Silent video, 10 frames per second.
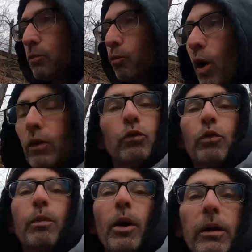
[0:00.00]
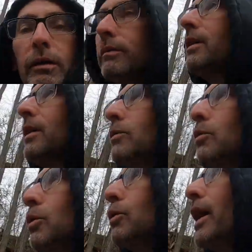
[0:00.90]
walk through the park.
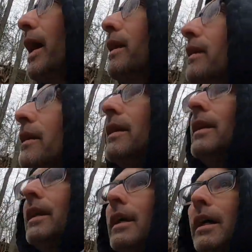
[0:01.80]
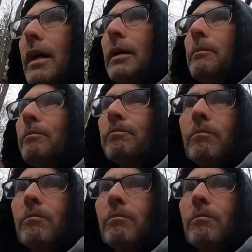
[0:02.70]
We'll do that. And